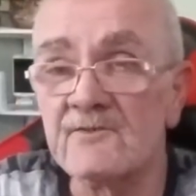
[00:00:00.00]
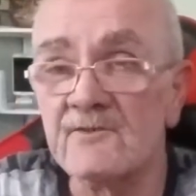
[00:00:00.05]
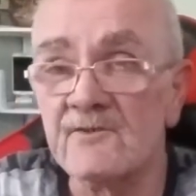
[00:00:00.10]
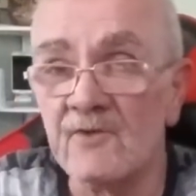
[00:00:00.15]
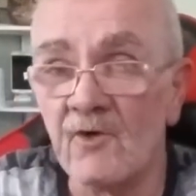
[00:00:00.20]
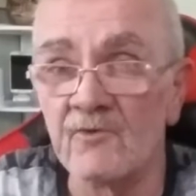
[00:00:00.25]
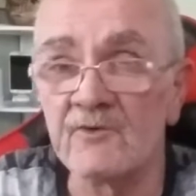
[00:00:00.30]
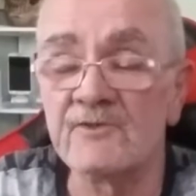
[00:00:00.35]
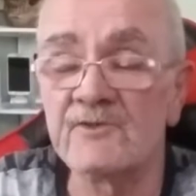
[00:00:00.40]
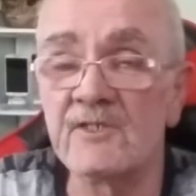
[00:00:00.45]

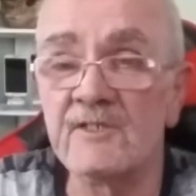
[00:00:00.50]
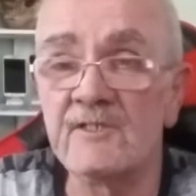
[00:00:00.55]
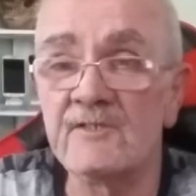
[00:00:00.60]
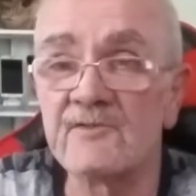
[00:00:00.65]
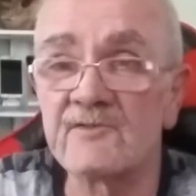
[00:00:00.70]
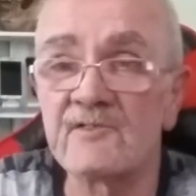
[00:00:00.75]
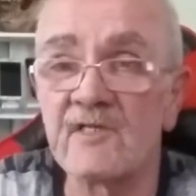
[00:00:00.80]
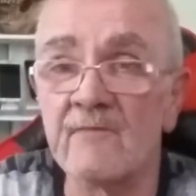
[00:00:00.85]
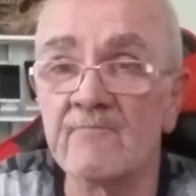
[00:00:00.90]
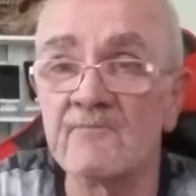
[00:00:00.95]

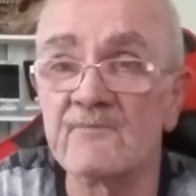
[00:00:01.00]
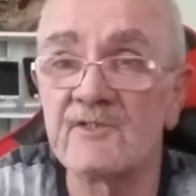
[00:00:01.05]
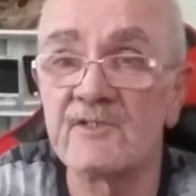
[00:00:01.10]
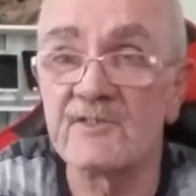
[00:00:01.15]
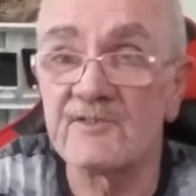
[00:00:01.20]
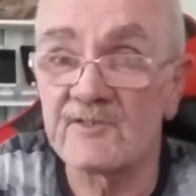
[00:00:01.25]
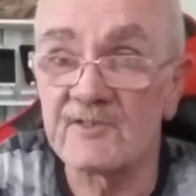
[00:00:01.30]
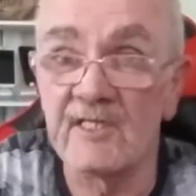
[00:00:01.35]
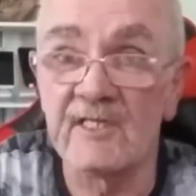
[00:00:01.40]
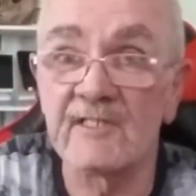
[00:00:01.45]

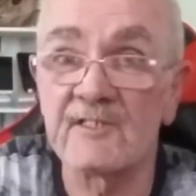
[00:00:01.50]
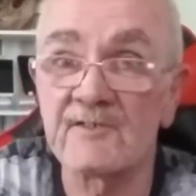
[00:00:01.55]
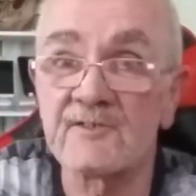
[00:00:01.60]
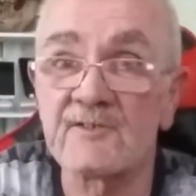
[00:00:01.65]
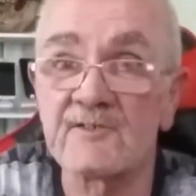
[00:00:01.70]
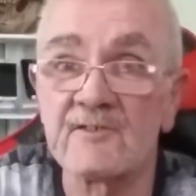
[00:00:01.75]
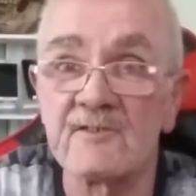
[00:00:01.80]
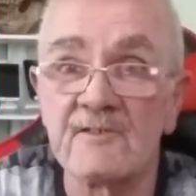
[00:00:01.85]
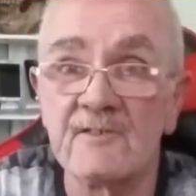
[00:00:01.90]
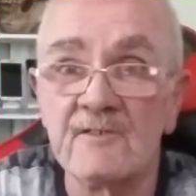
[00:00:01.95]

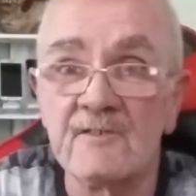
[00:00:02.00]
1976,